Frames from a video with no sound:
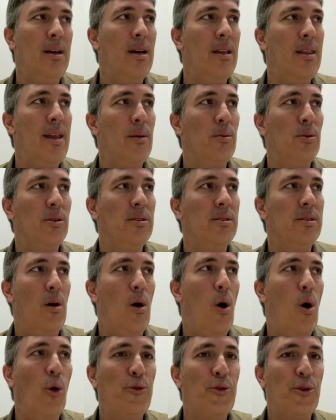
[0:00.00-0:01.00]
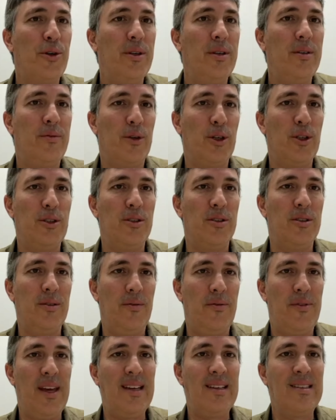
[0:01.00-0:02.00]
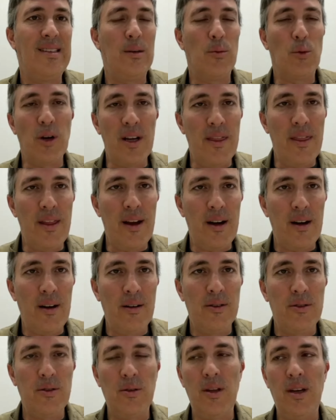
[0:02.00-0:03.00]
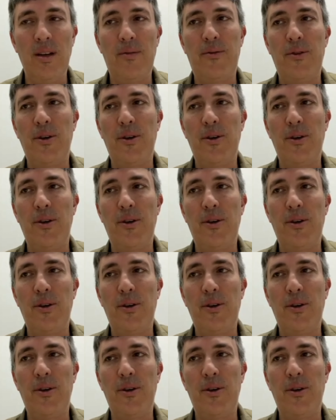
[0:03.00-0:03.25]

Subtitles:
and that was alternate versions of things that were in there. So like, for